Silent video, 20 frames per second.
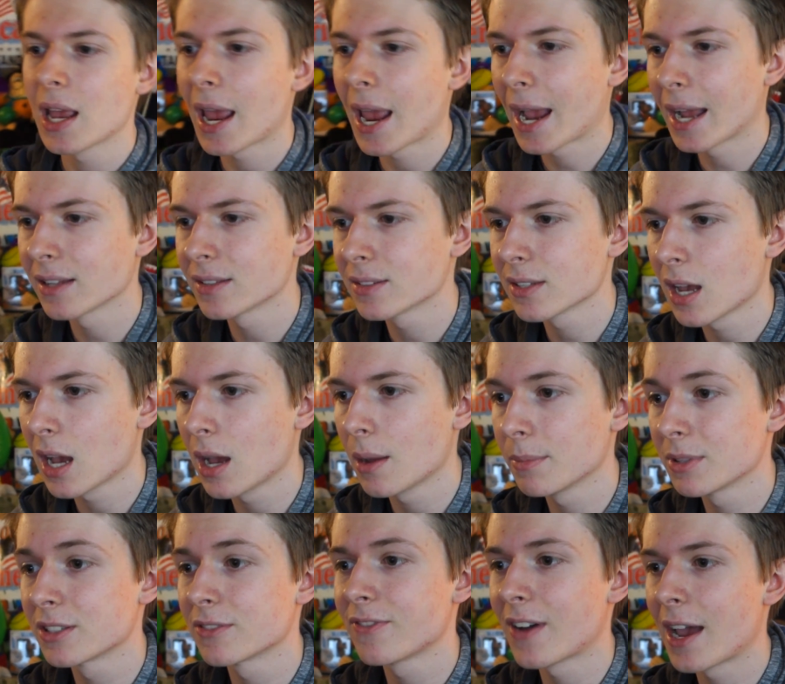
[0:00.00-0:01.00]
at, um,
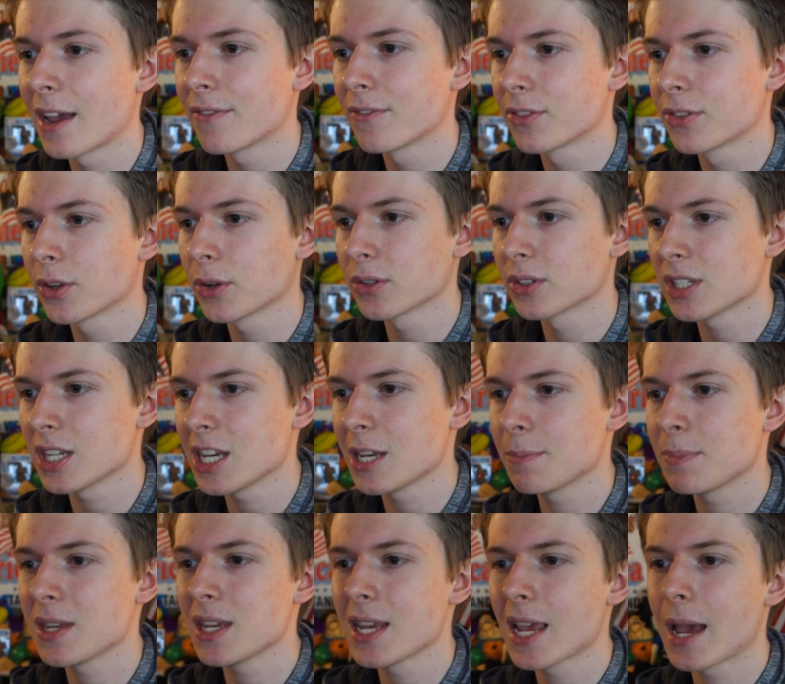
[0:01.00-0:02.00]
it's
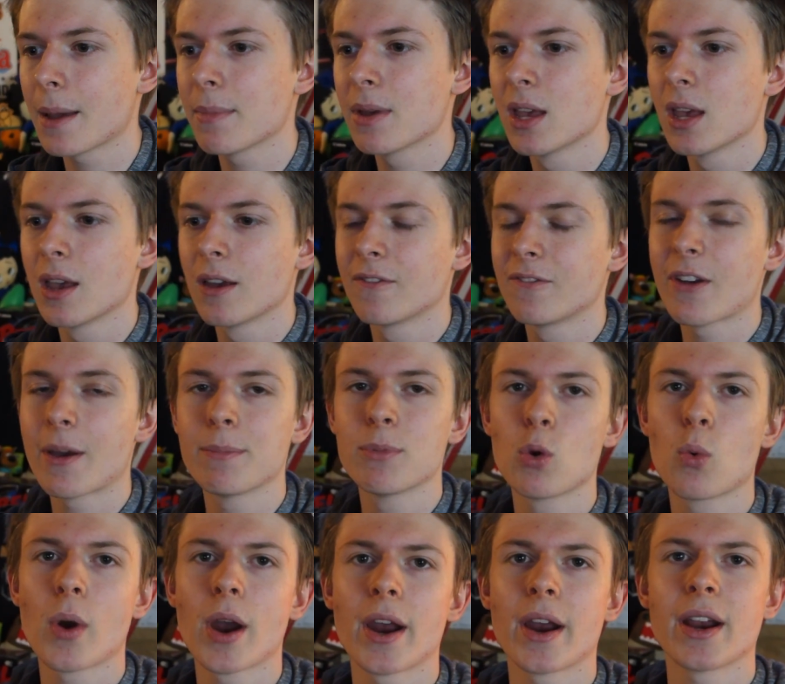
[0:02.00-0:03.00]
5.13 p.m.
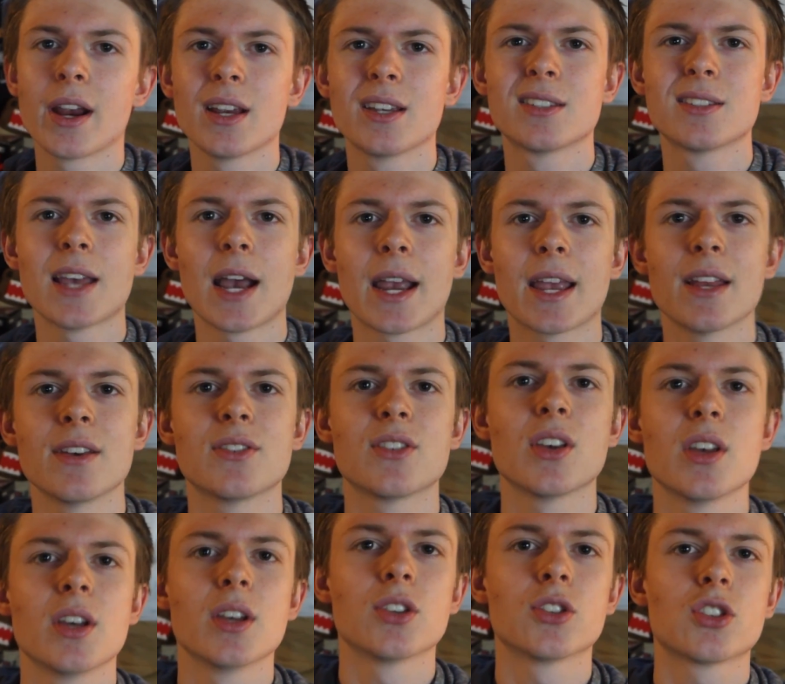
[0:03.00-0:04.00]
February 2nd.
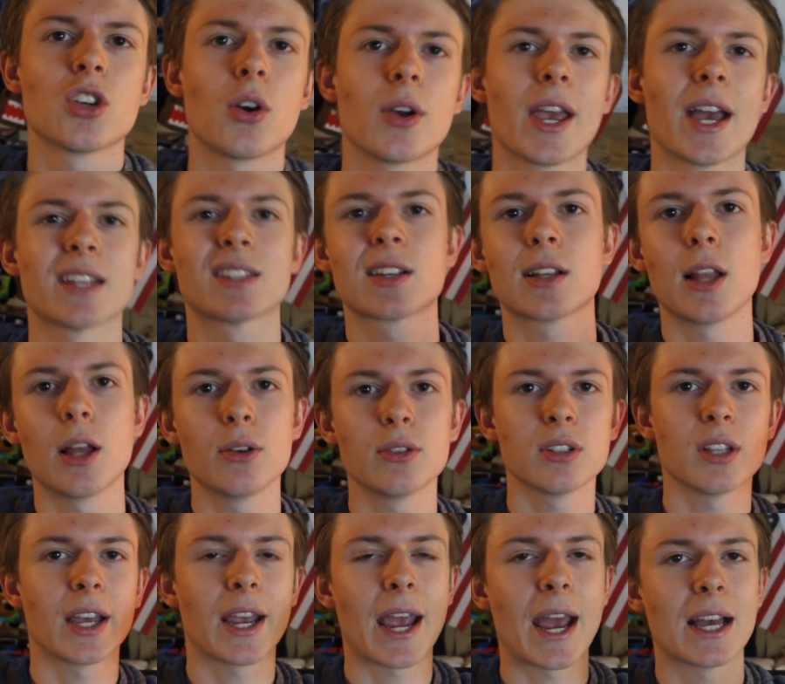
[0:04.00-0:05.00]
So yeah, it's
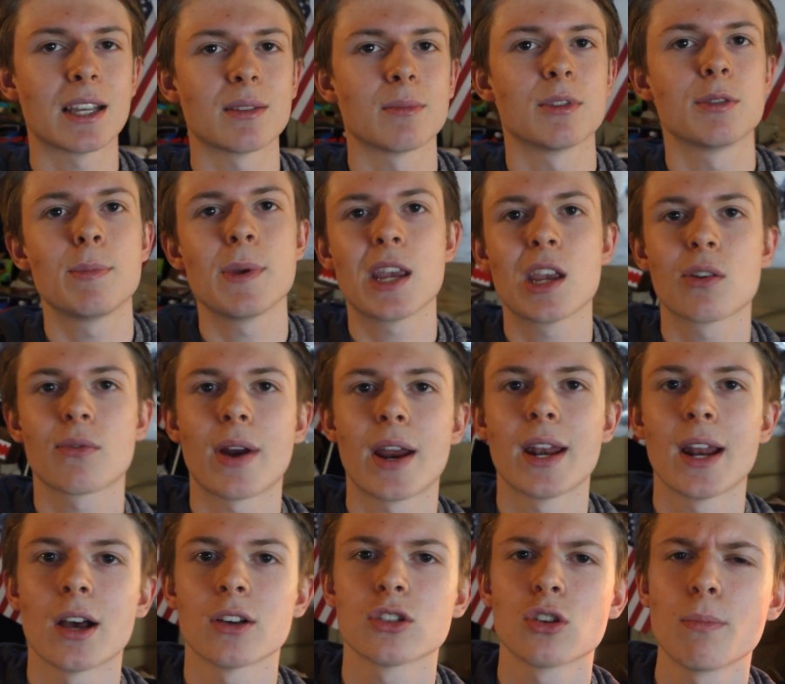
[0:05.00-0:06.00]
closed like as I'm speaking right
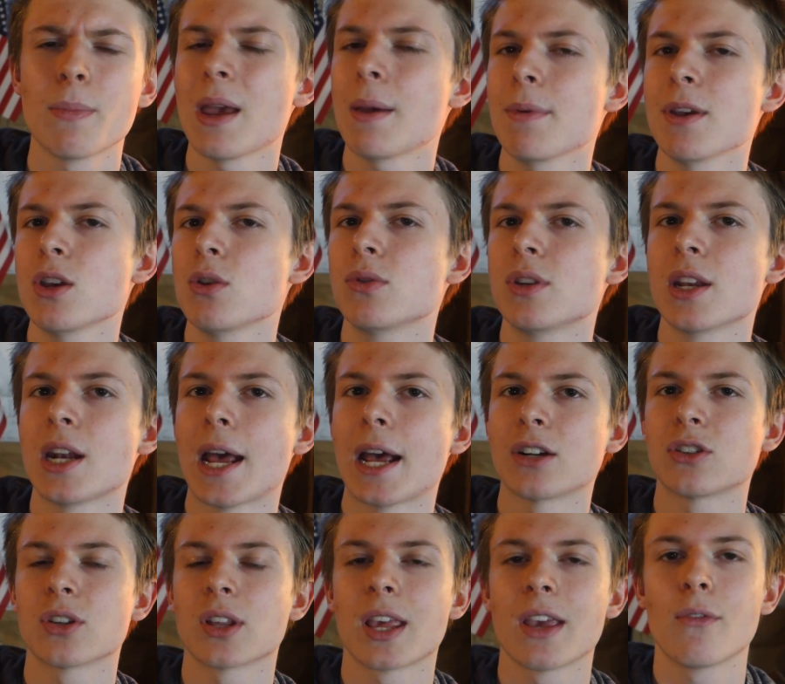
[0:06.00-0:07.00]
now. So maybe you didn't
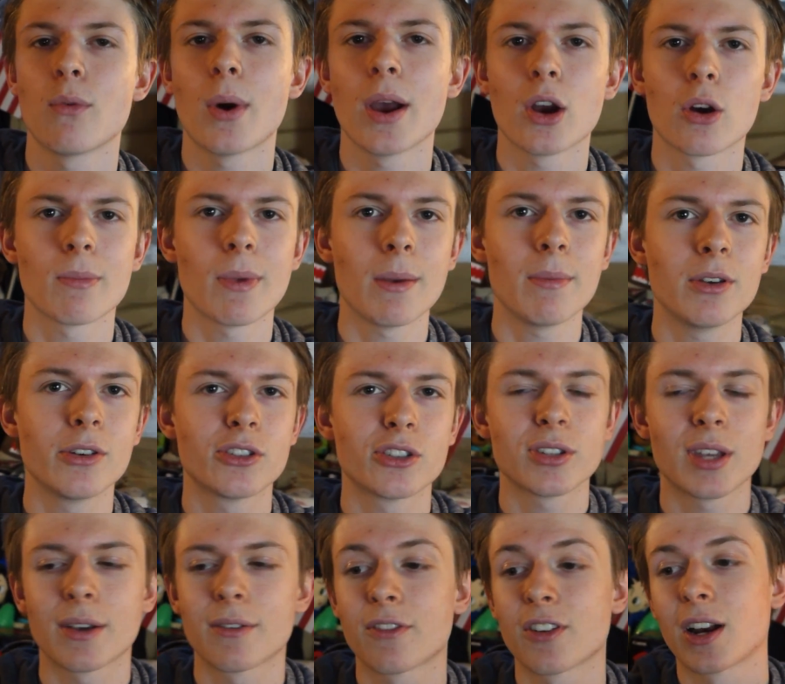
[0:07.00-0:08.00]
enter the giveaway or maybe you
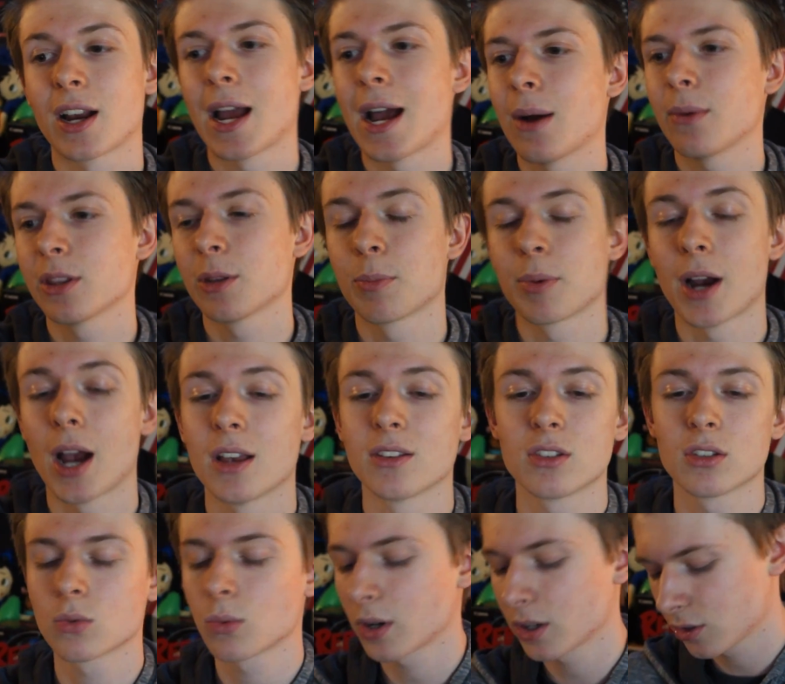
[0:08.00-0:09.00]
just like forgot what the
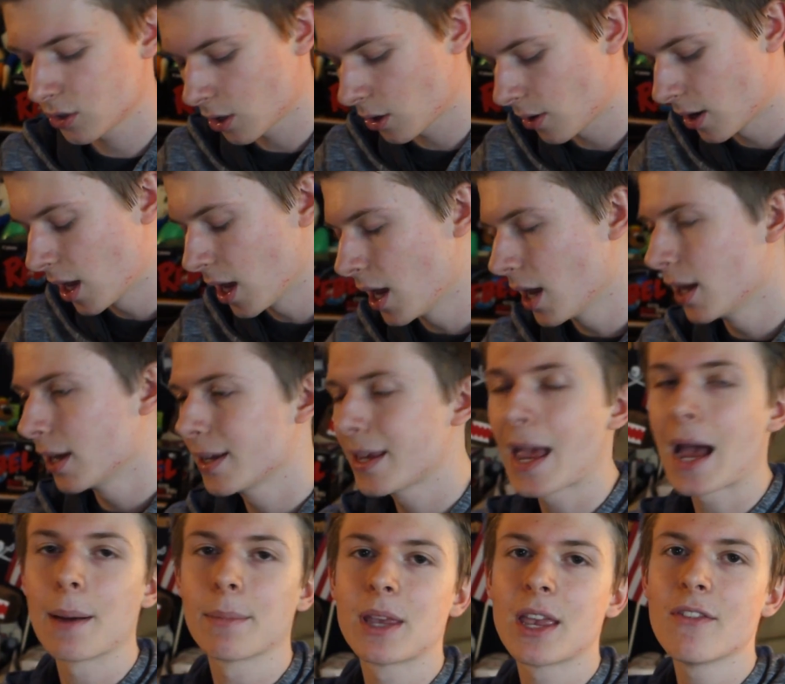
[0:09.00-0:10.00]
prizes were. So
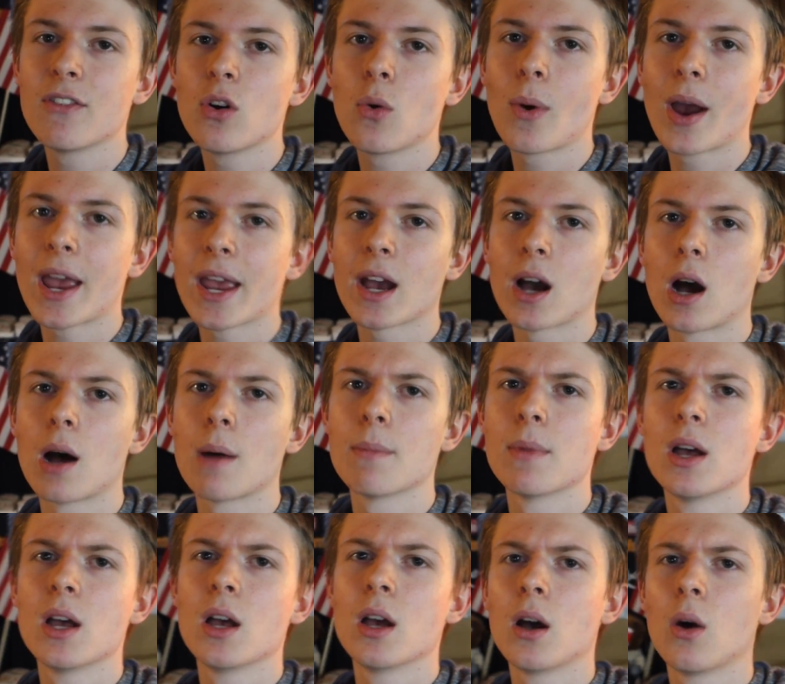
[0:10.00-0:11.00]
yeah, I'm giving away, um,
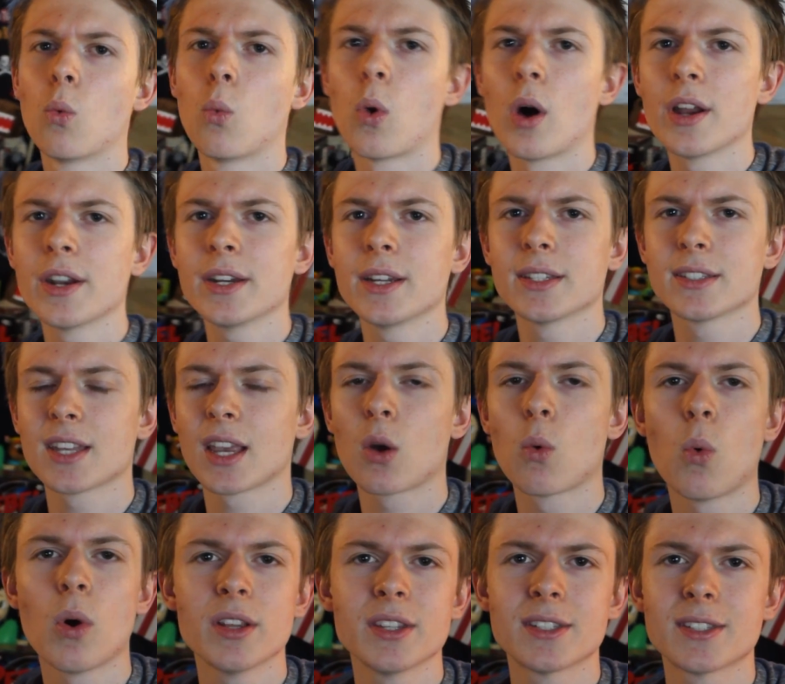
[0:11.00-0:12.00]
one it's like
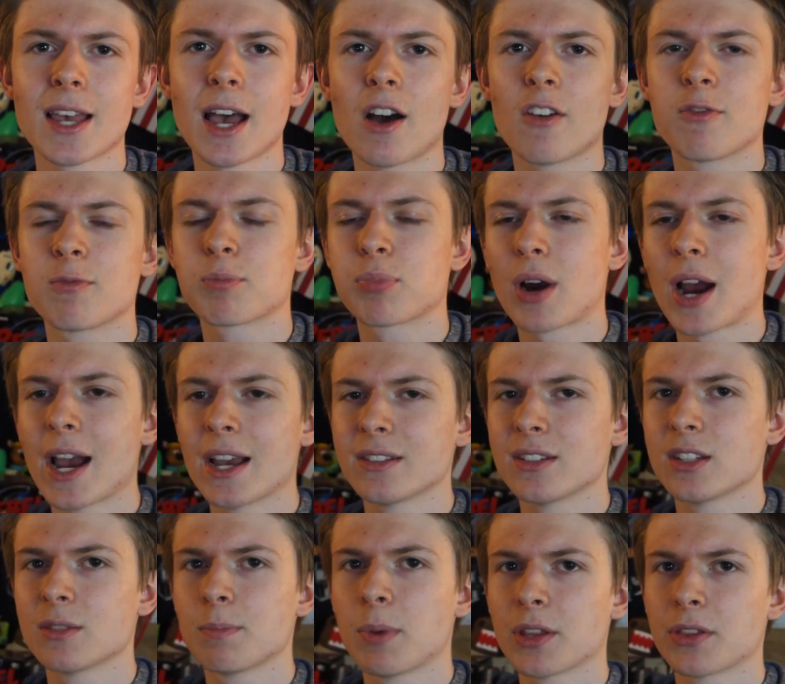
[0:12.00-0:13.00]
one set of
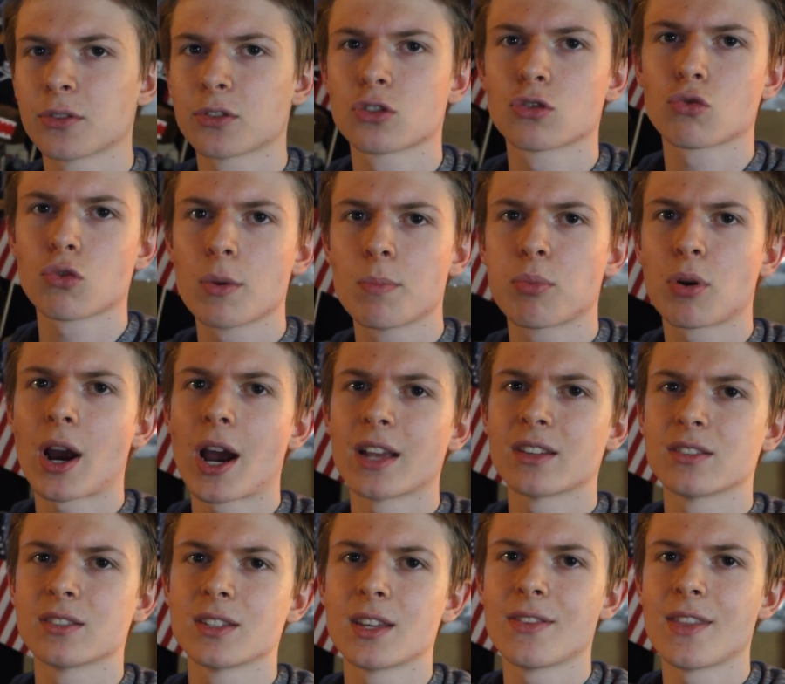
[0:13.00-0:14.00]
prizes but there's three
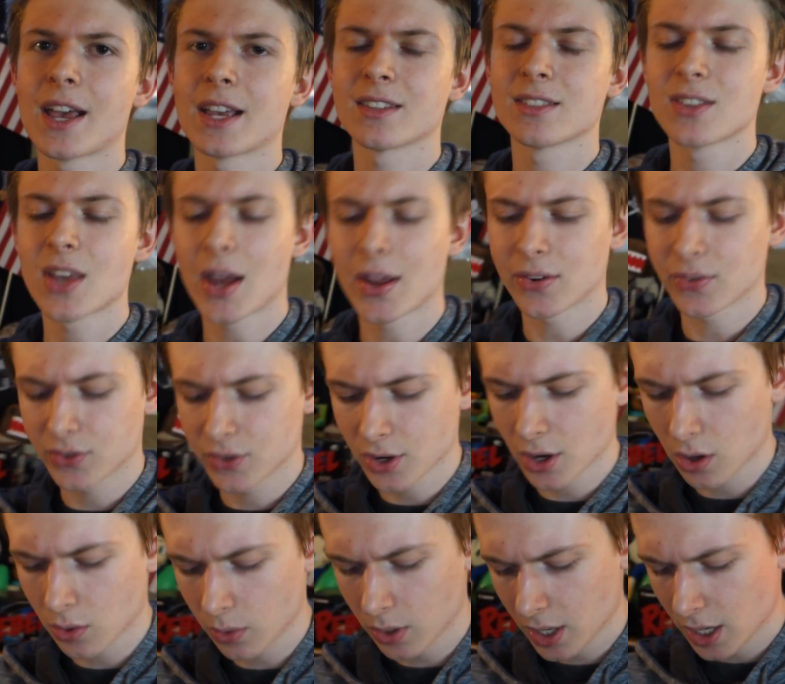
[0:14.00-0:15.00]
prizes in that set
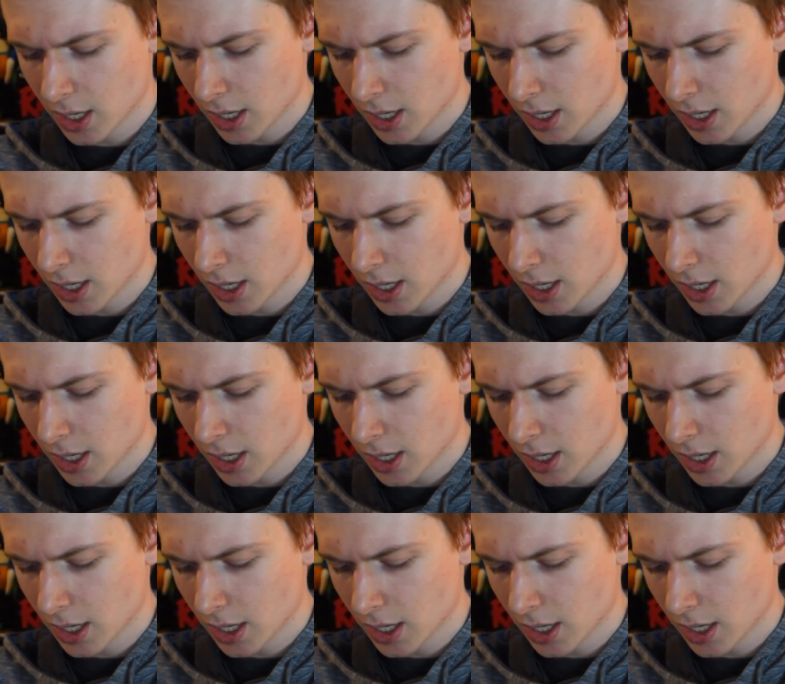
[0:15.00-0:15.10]
so